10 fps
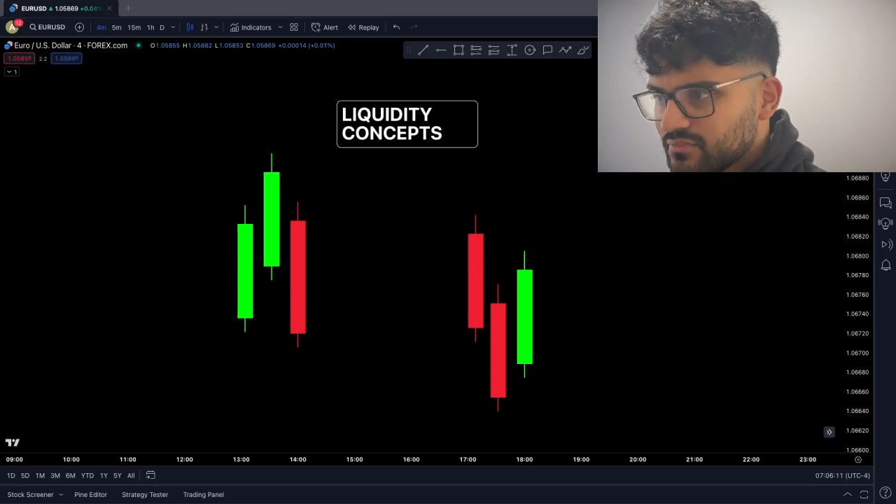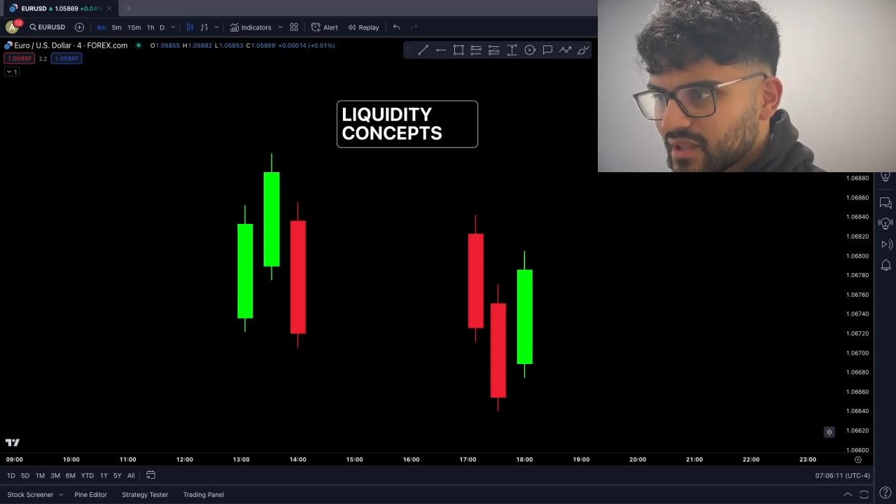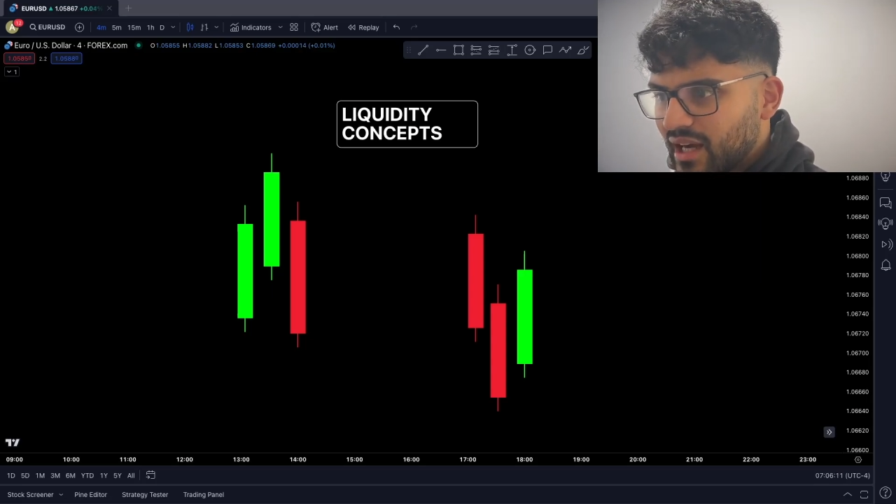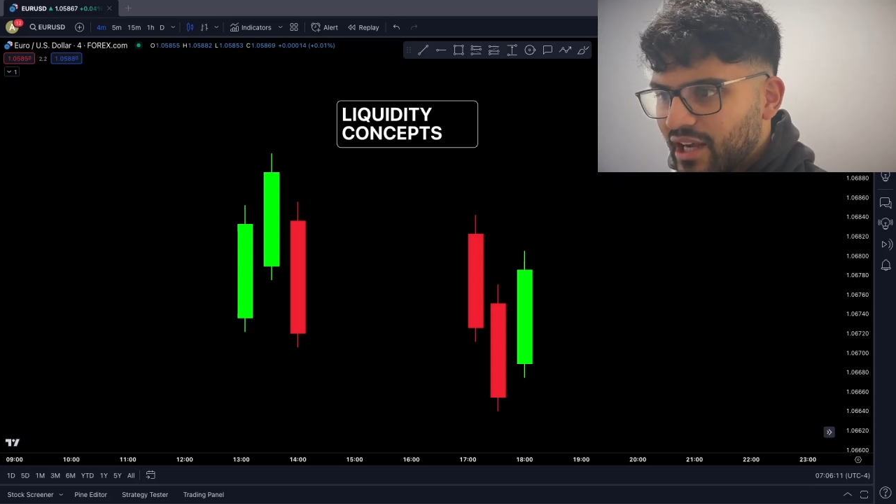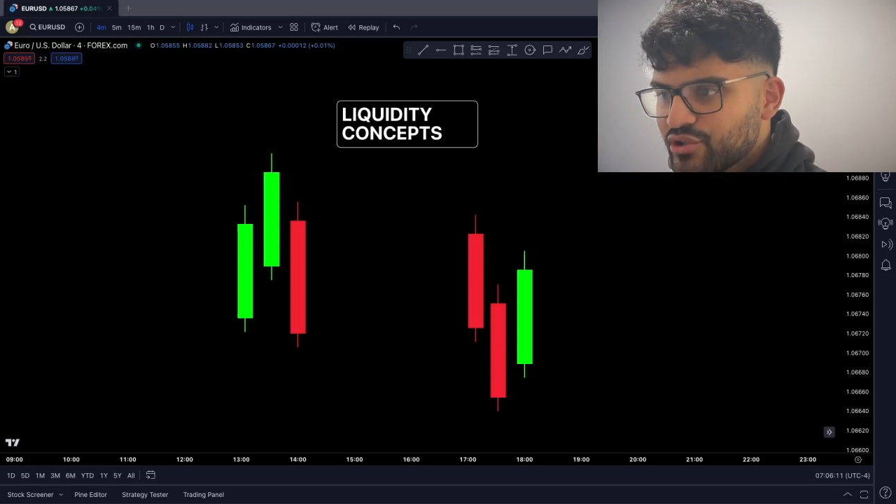
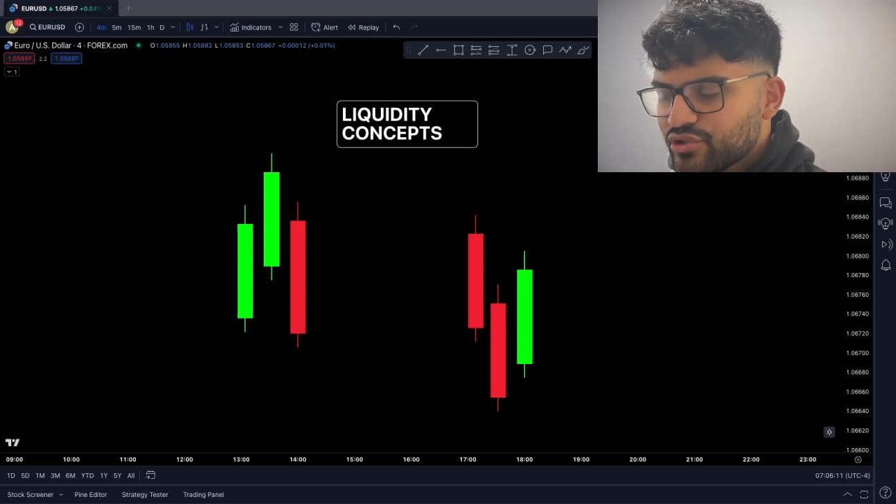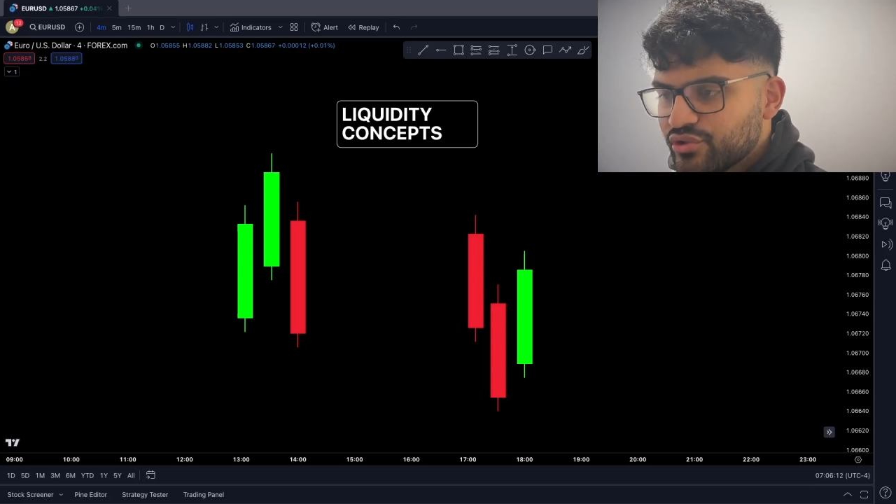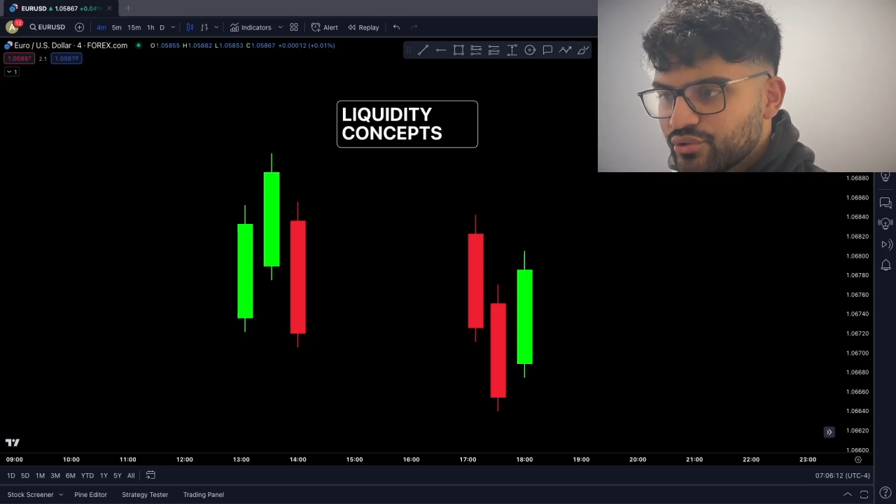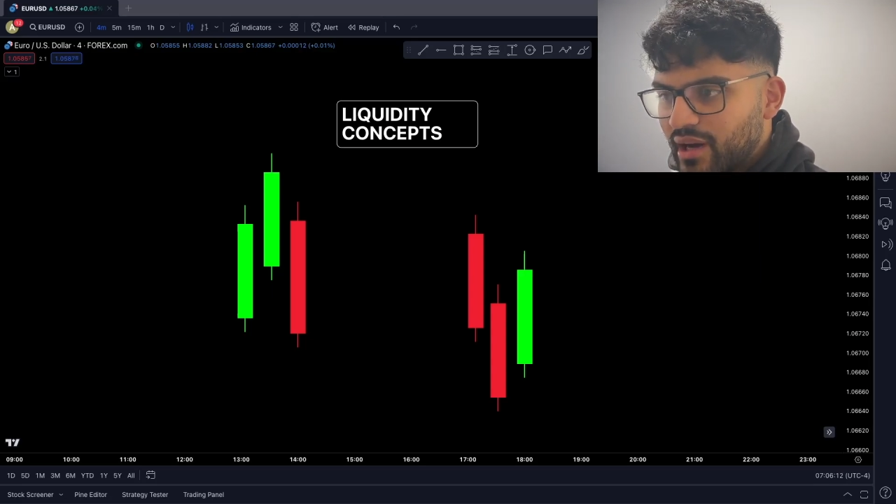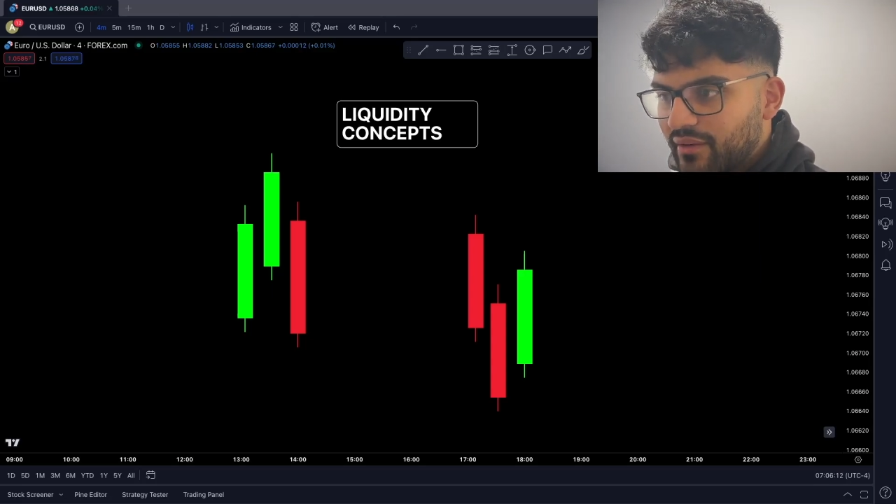I used to
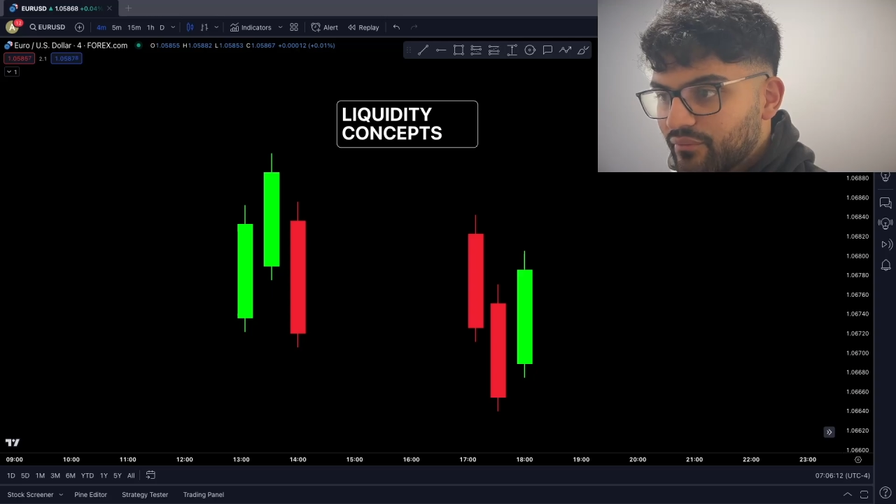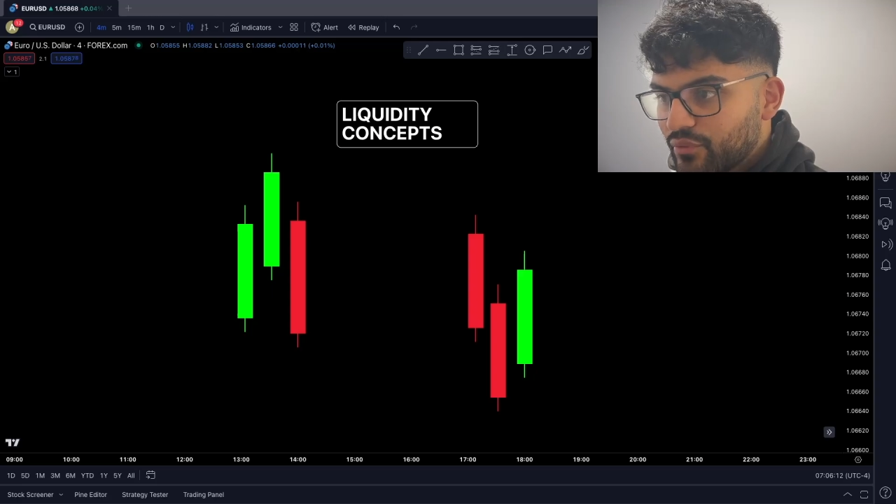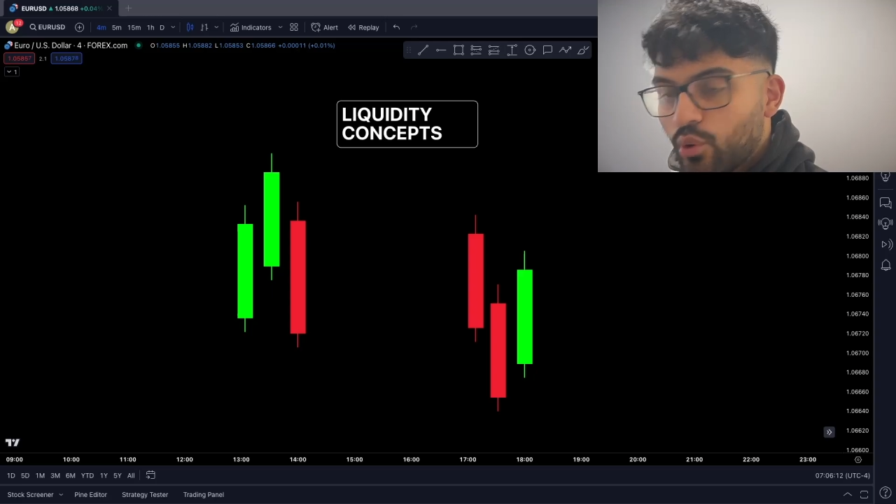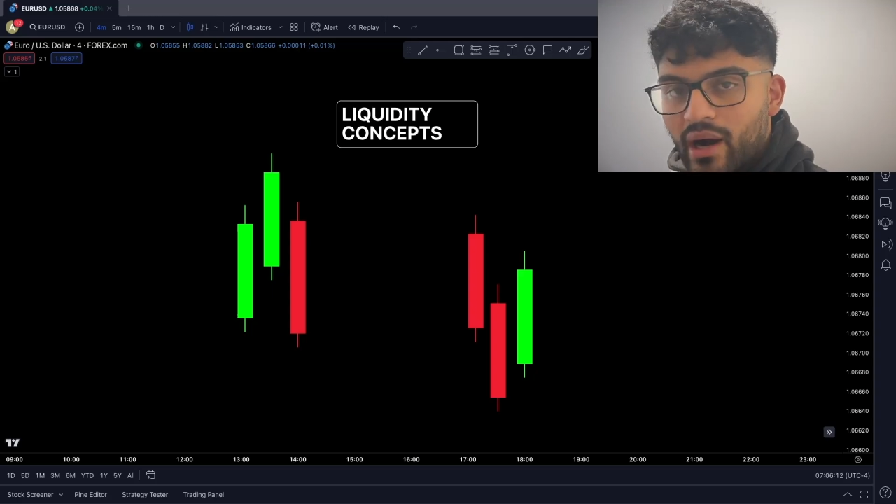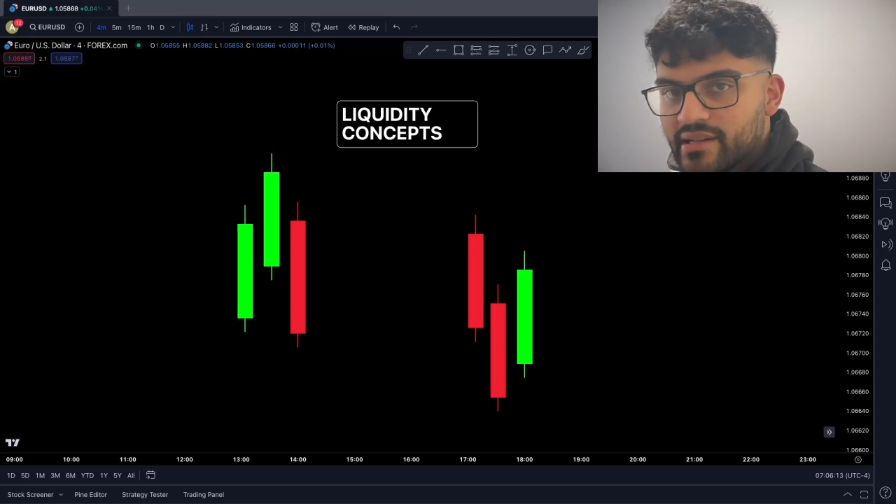have
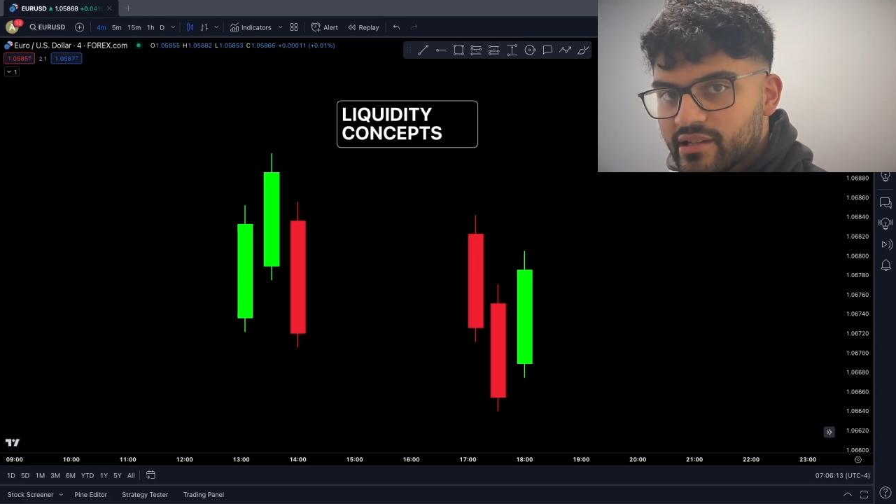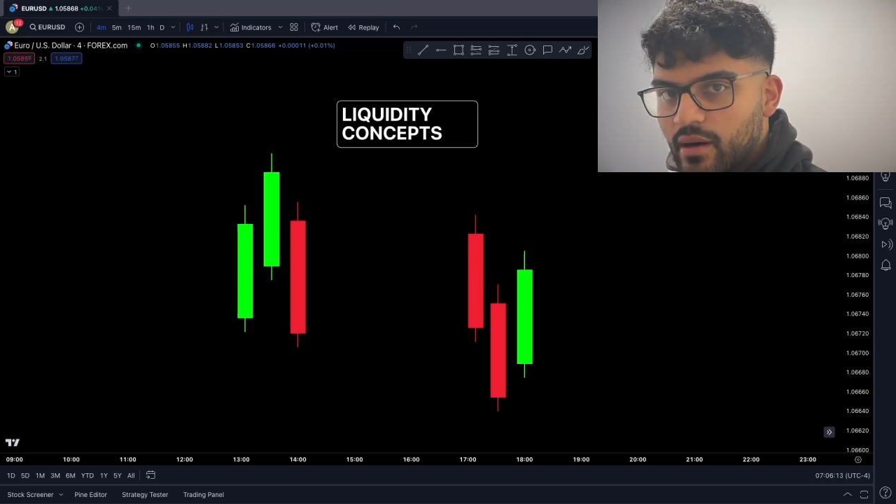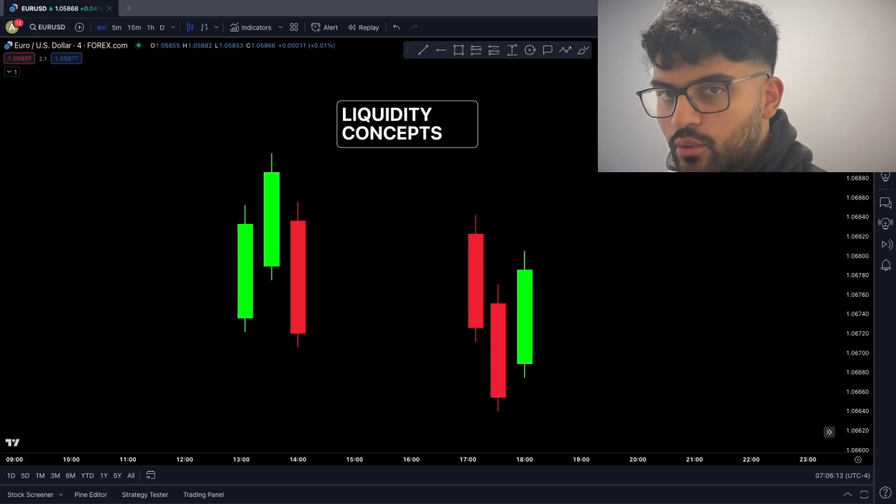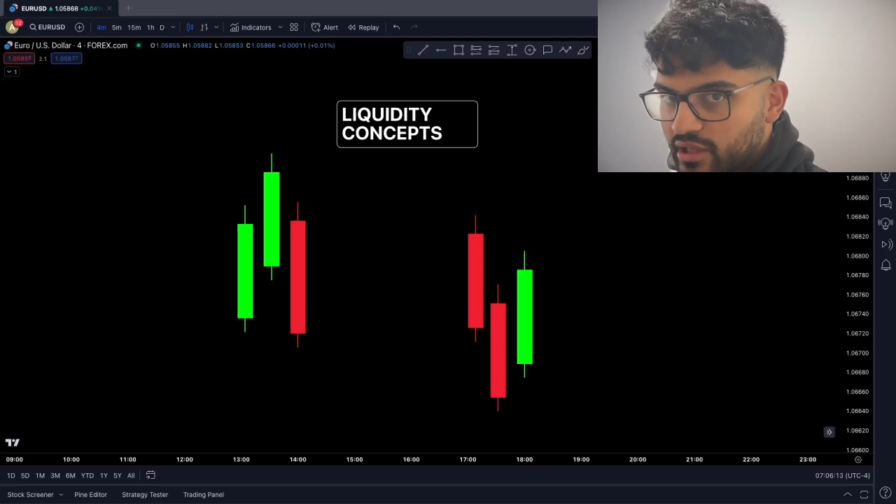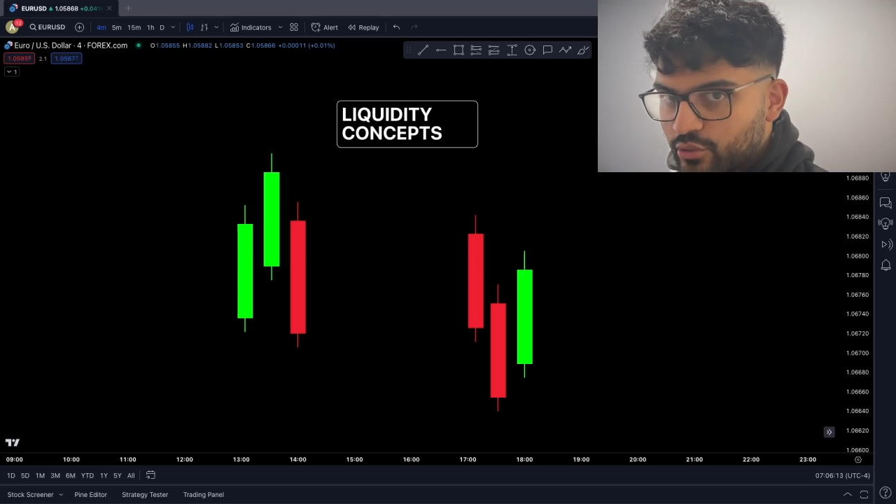no idea about
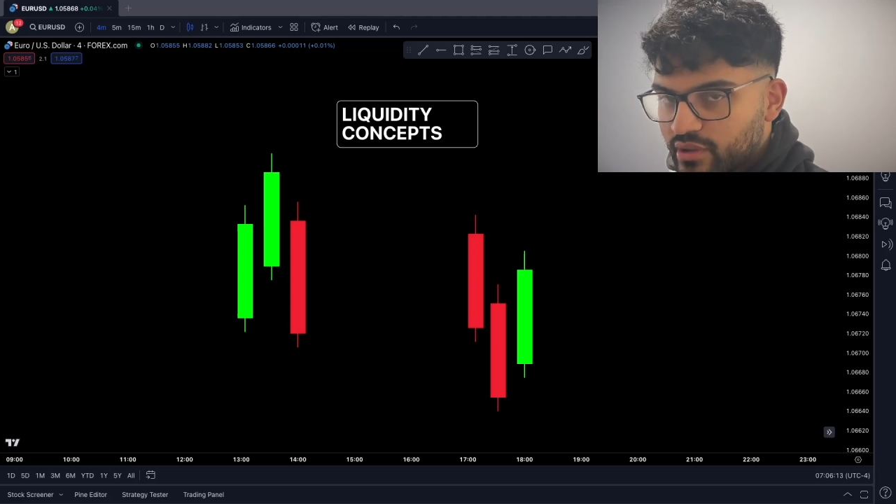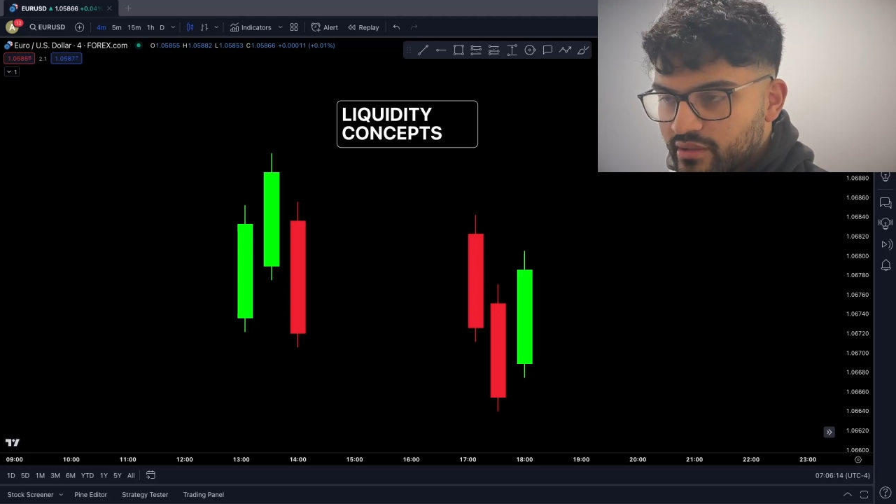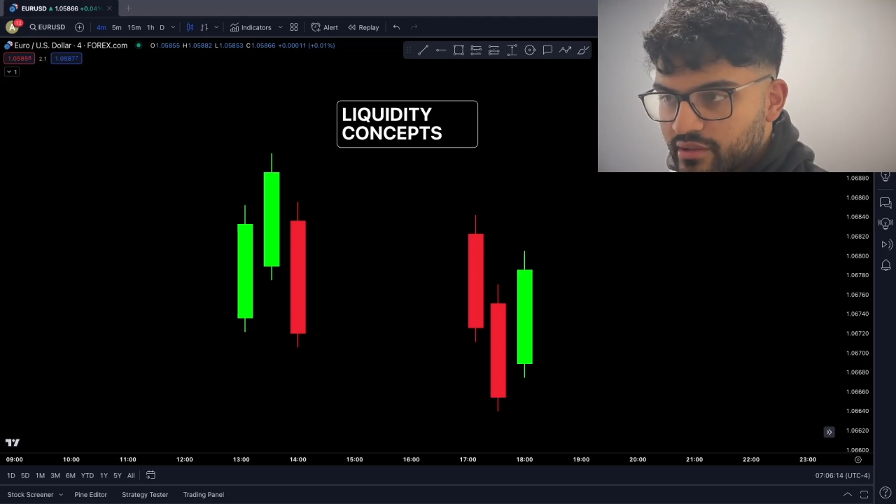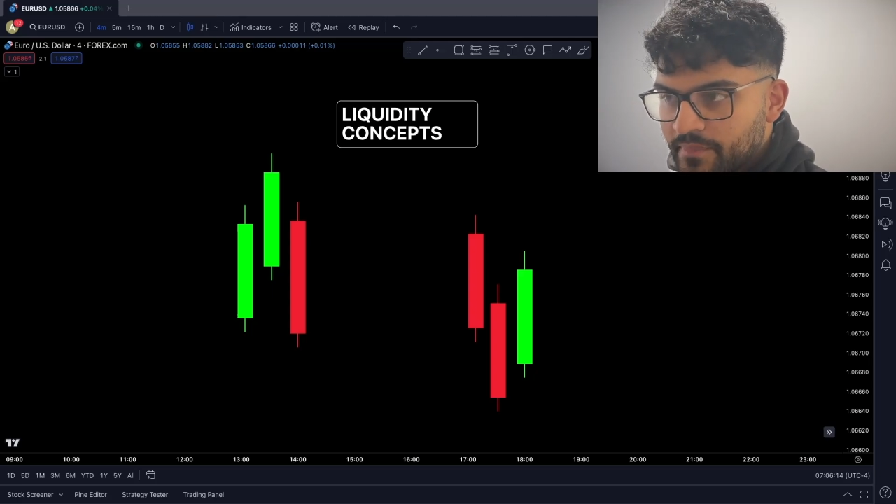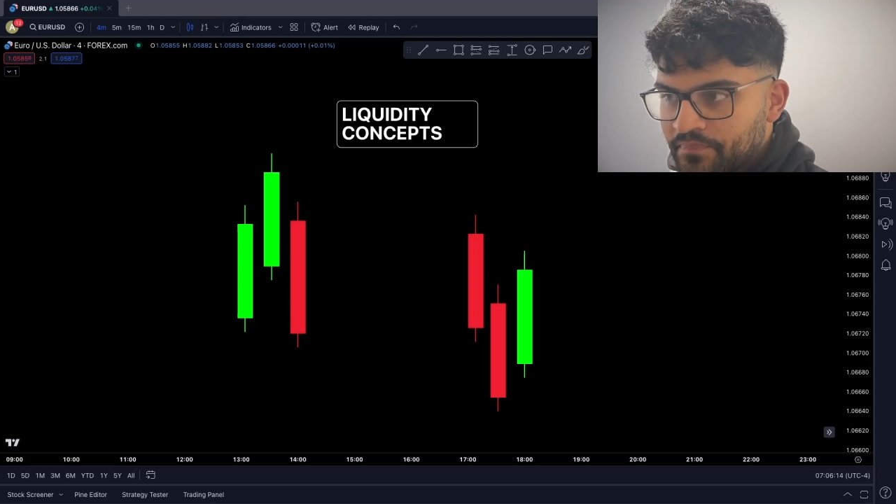liquidity.